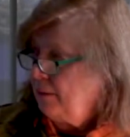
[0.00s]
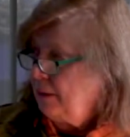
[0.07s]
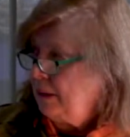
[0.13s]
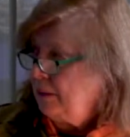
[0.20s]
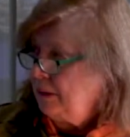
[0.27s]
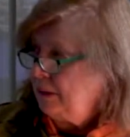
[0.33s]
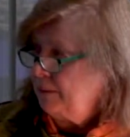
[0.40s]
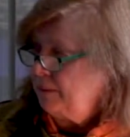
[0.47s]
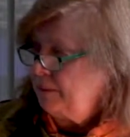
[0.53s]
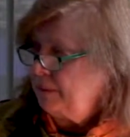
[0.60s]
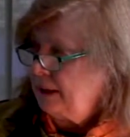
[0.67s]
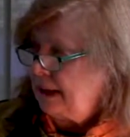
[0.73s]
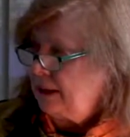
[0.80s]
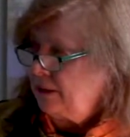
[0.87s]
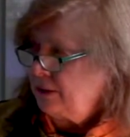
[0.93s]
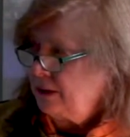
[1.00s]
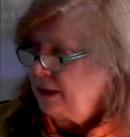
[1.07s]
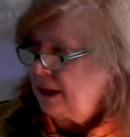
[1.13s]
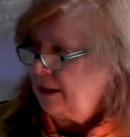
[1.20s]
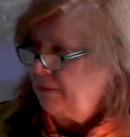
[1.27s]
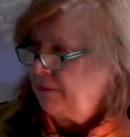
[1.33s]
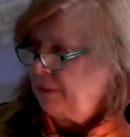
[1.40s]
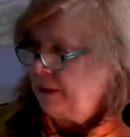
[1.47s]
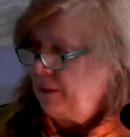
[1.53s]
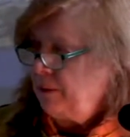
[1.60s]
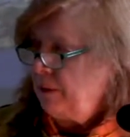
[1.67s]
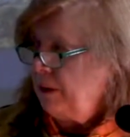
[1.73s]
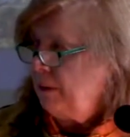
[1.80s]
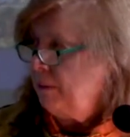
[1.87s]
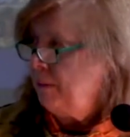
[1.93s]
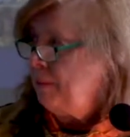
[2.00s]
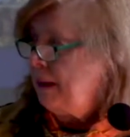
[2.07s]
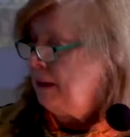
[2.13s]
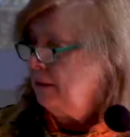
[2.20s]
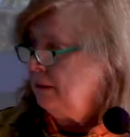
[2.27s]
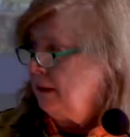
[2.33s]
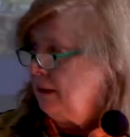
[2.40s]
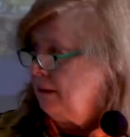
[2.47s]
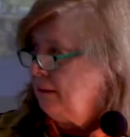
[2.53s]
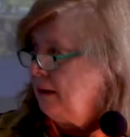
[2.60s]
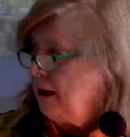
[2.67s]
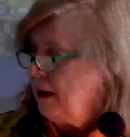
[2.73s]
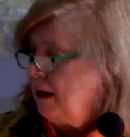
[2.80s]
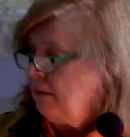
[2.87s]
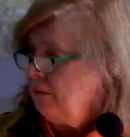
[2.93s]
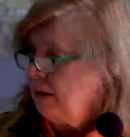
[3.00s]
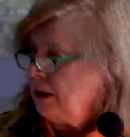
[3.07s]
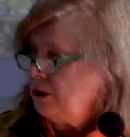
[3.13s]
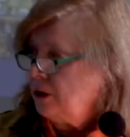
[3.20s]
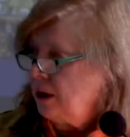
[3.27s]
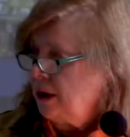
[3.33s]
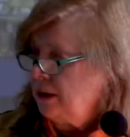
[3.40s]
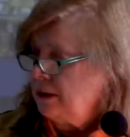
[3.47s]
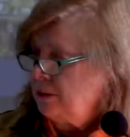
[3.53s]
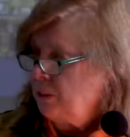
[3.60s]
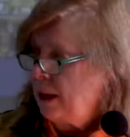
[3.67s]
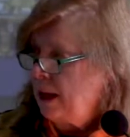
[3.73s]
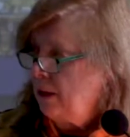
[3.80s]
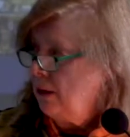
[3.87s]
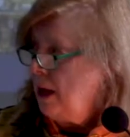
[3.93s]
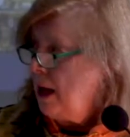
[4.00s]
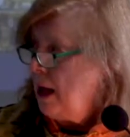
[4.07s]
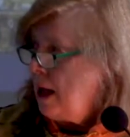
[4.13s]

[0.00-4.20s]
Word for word: we will later see would have peeled in uh, Russia as well.